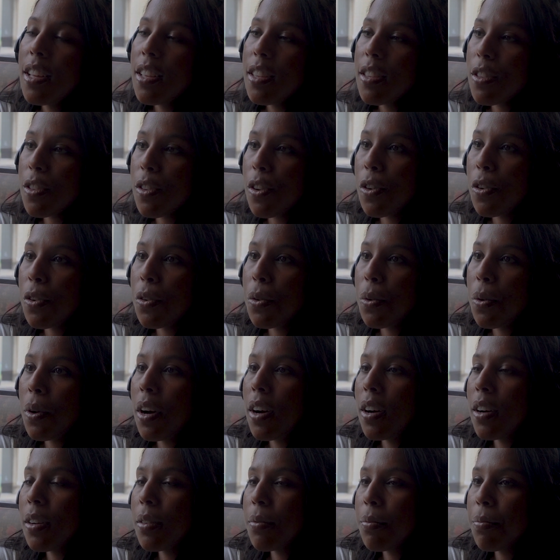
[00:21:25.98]
So
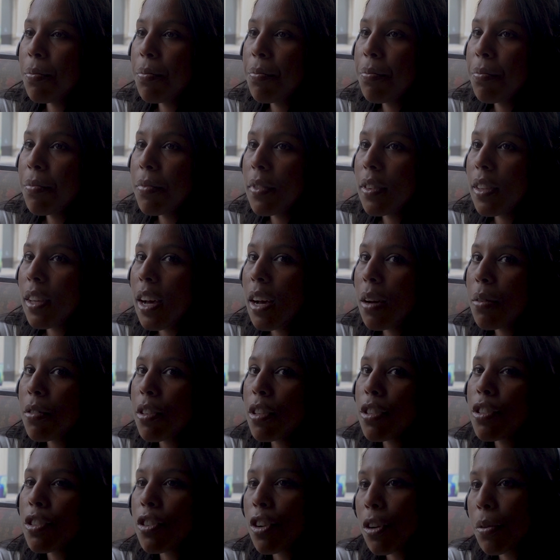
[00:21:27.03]
I was
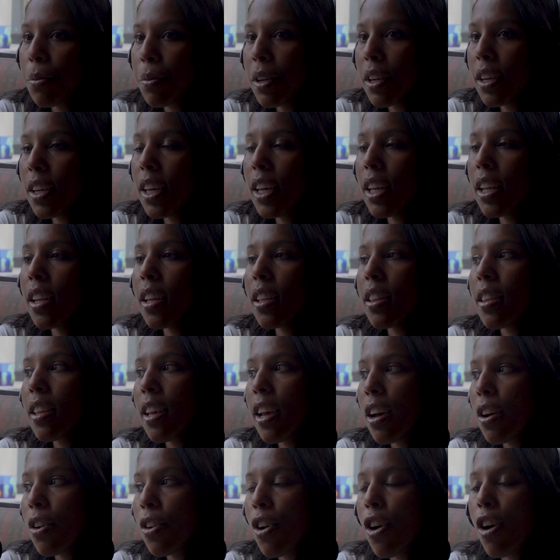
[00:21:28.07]
in Serbia in a
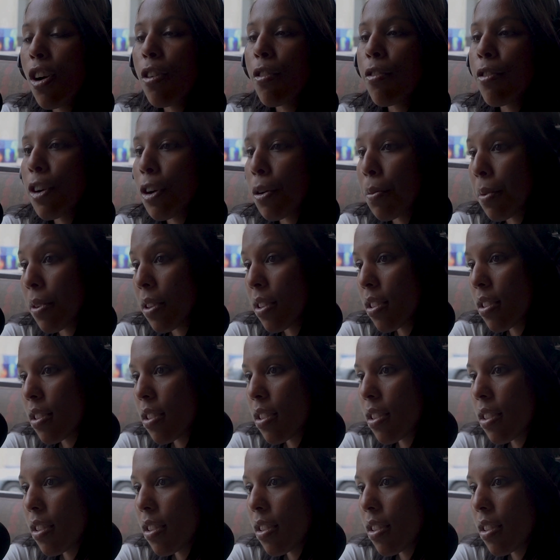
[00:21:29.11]
town called Verbis.